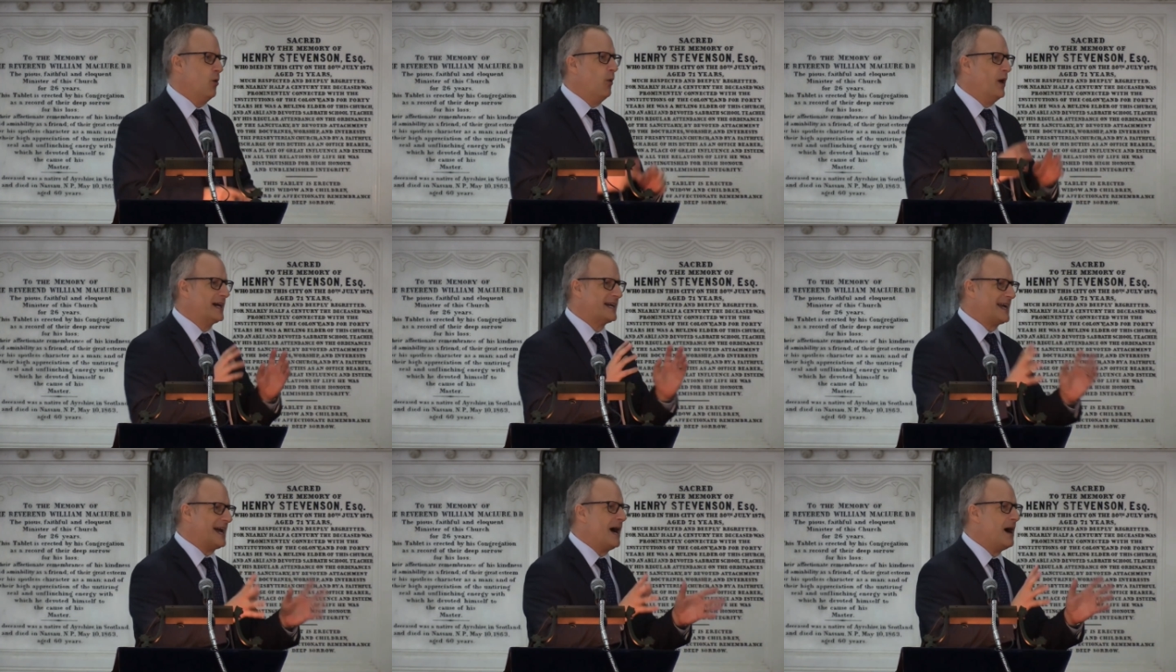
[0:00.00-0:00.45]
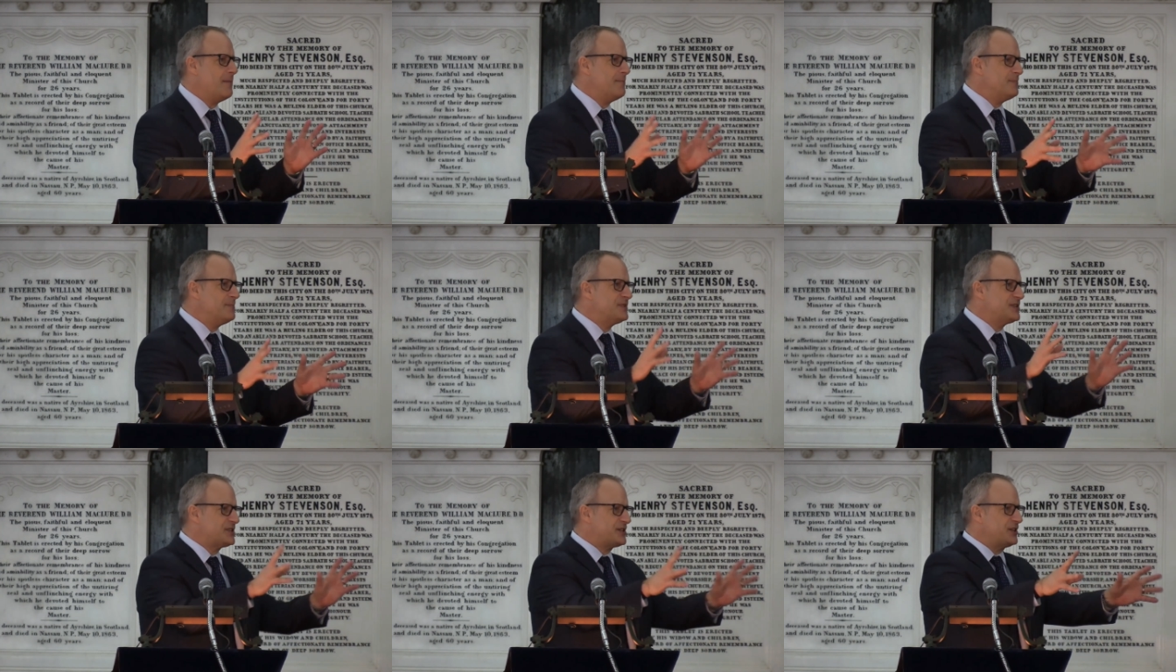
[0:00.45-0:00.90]
What
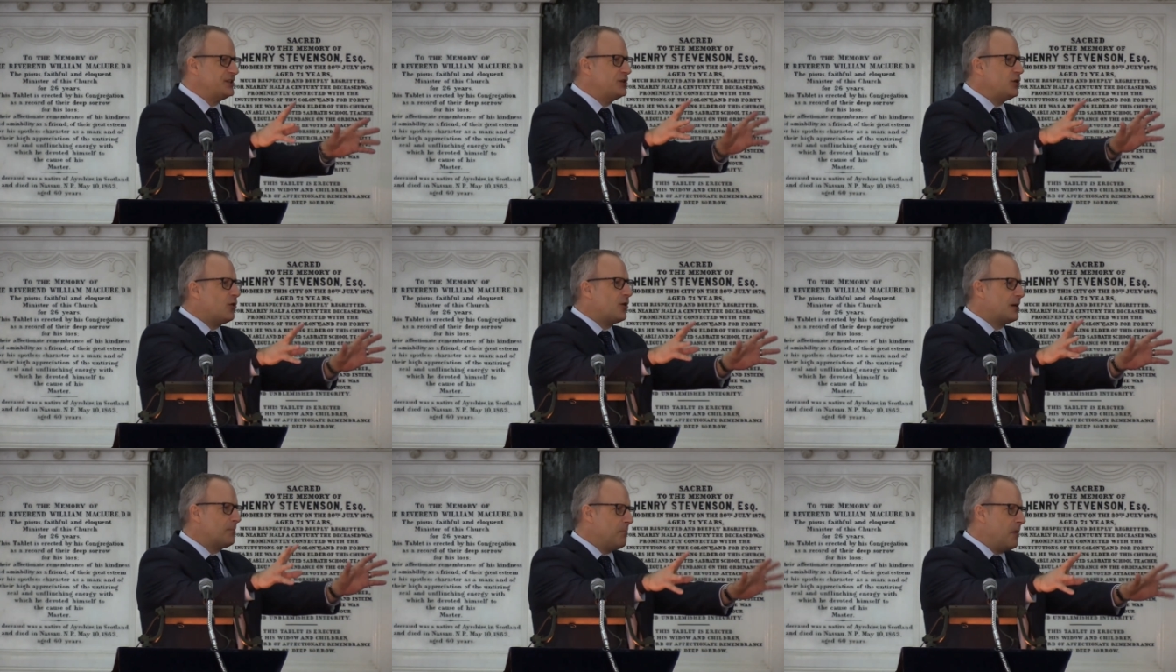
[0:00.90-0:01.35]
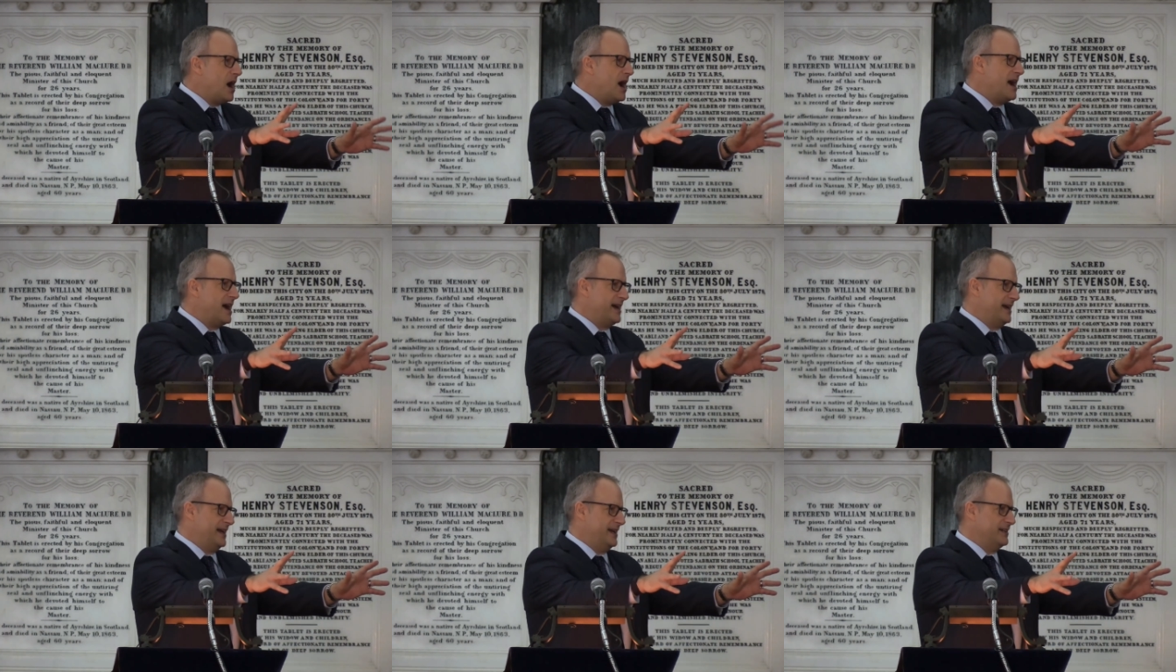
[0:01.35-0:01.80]
comes to your
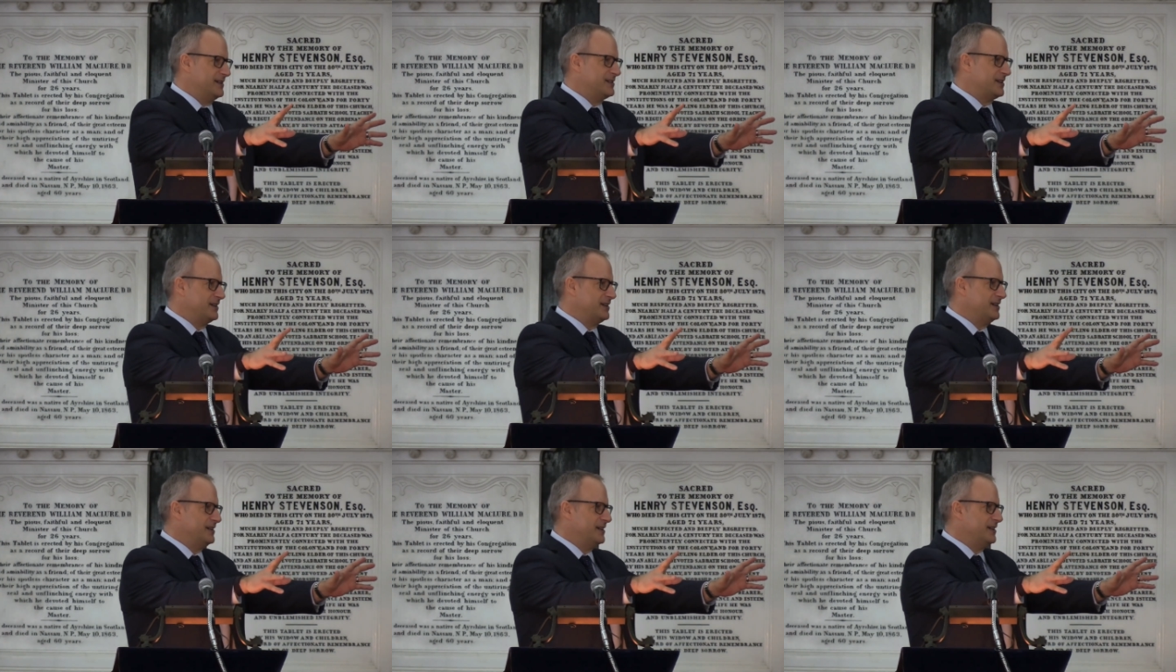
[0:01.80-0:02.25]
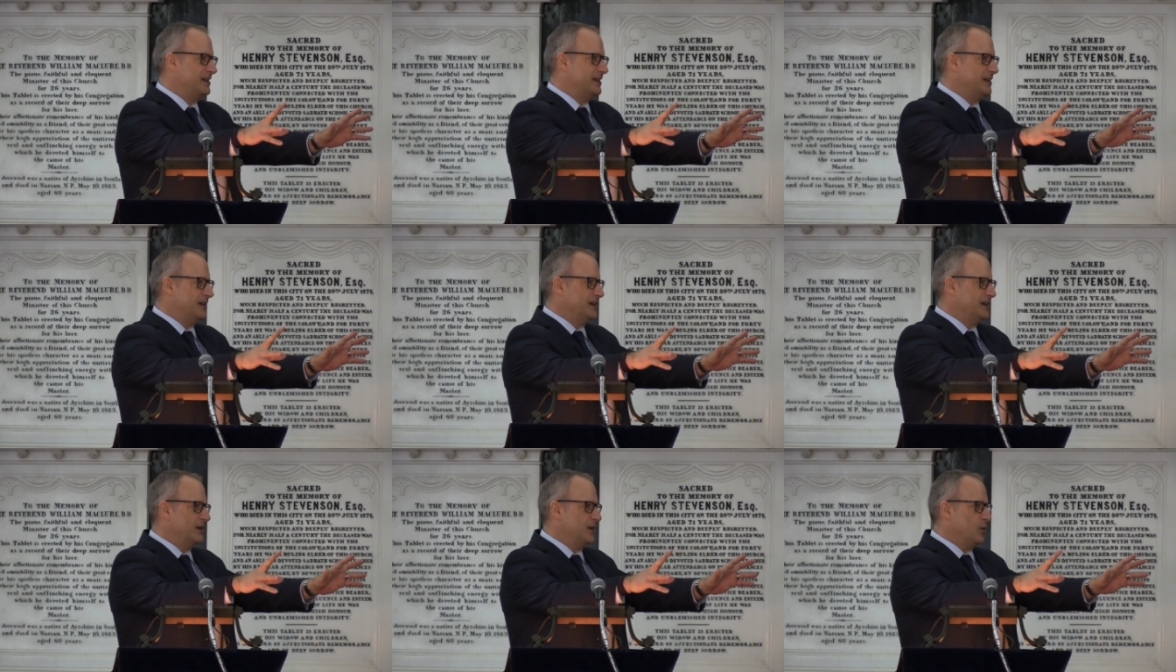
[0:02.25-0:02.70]
mind
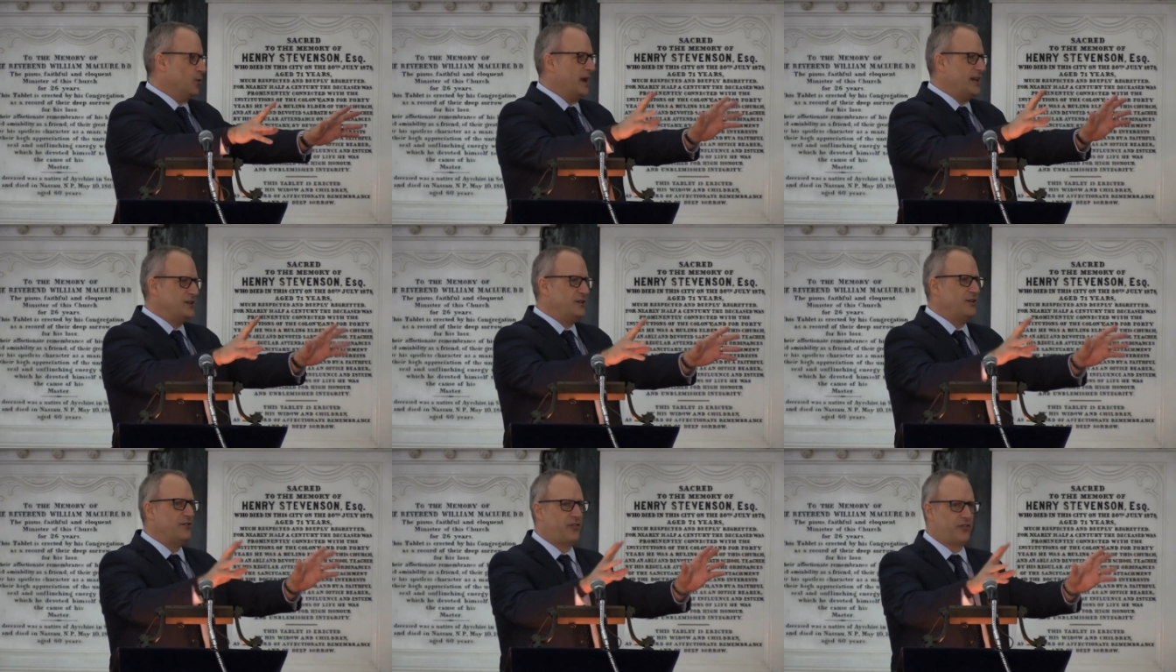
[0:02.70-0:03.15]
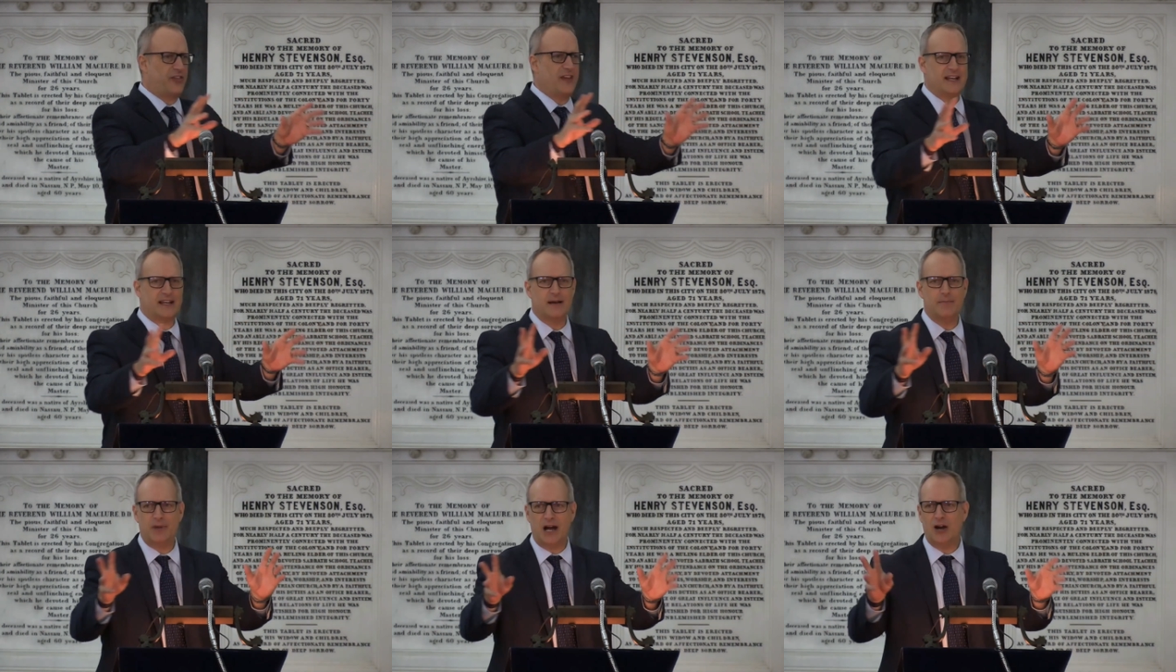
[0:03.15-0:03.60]
when you
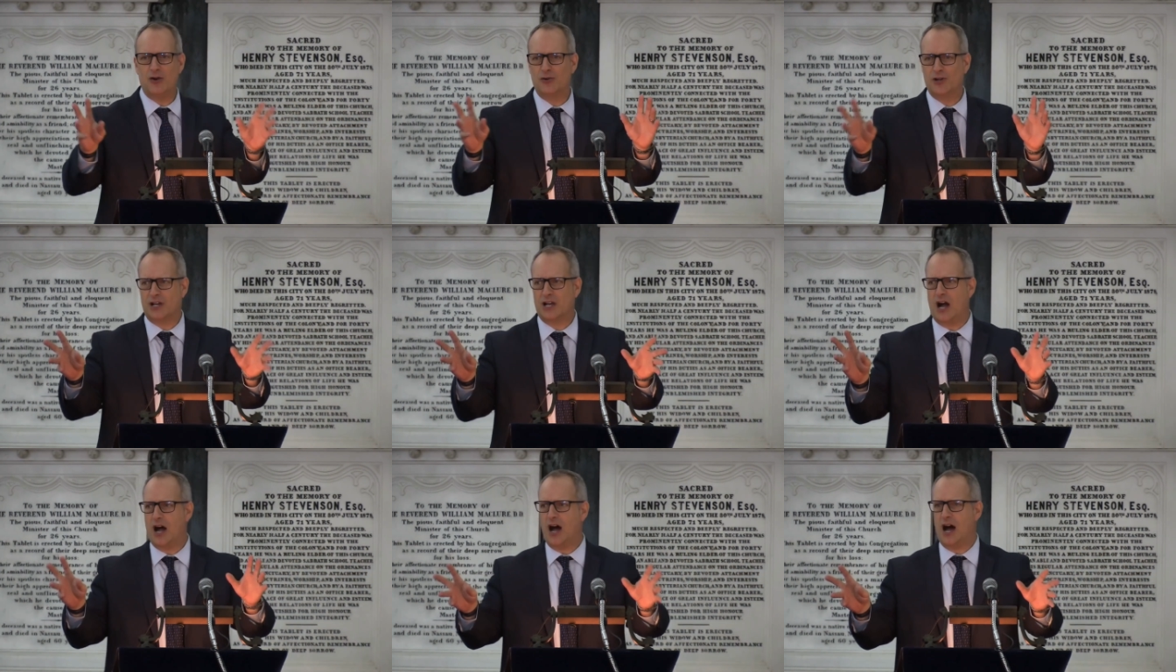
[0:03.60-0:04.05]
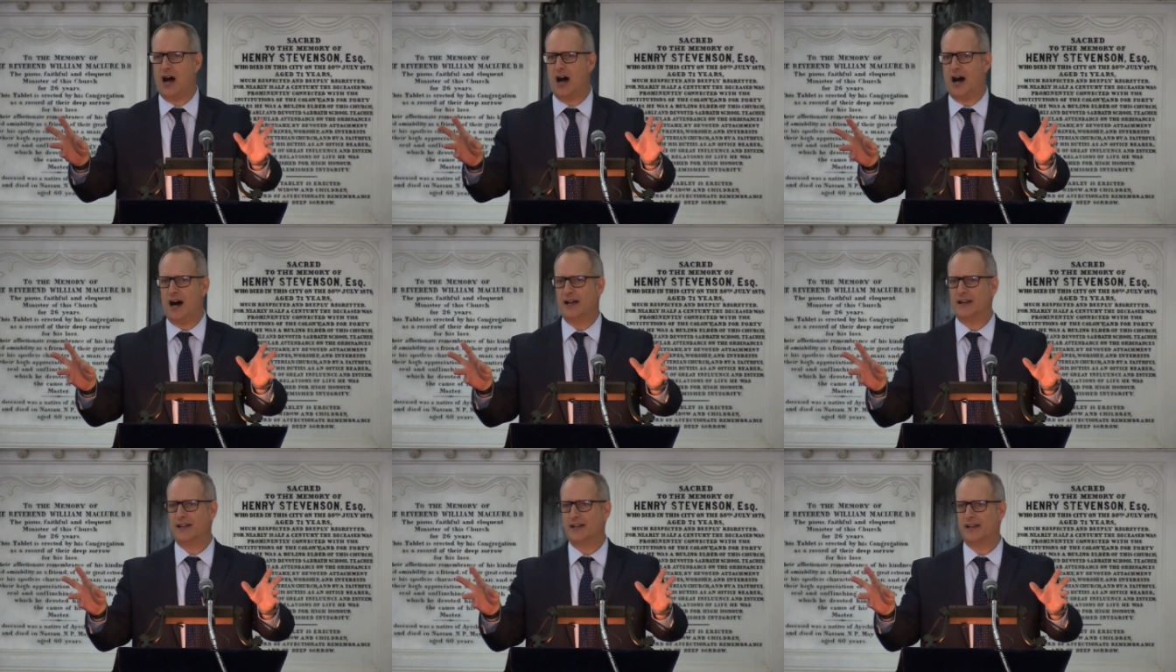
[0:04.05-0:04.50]
think about
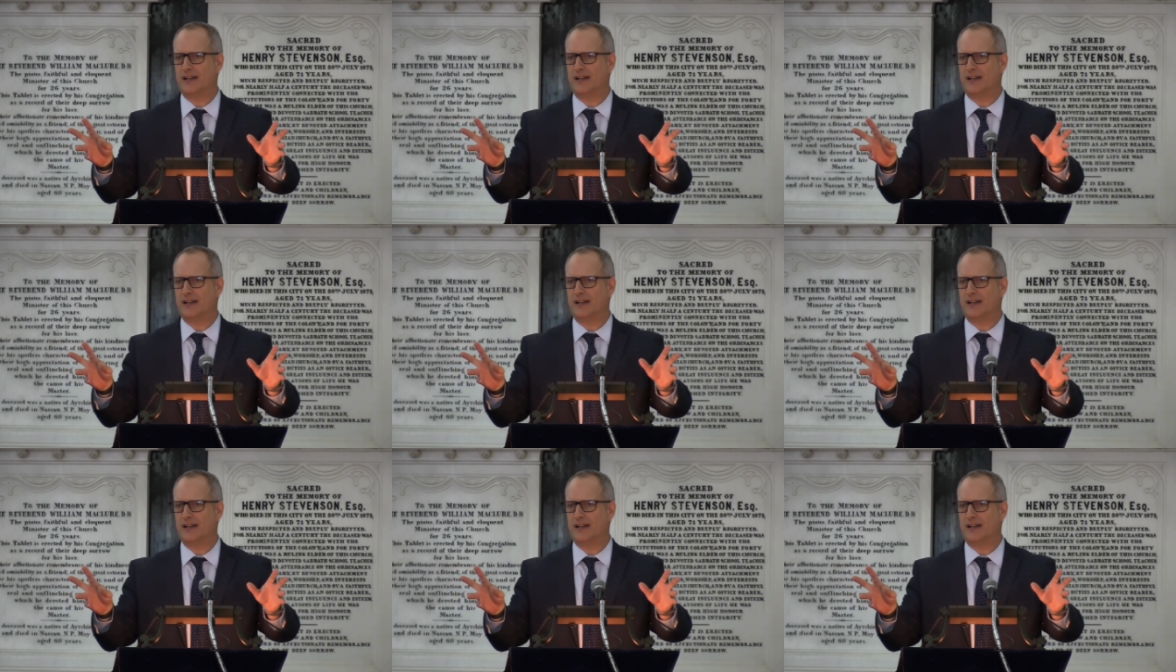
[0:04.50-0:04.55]
God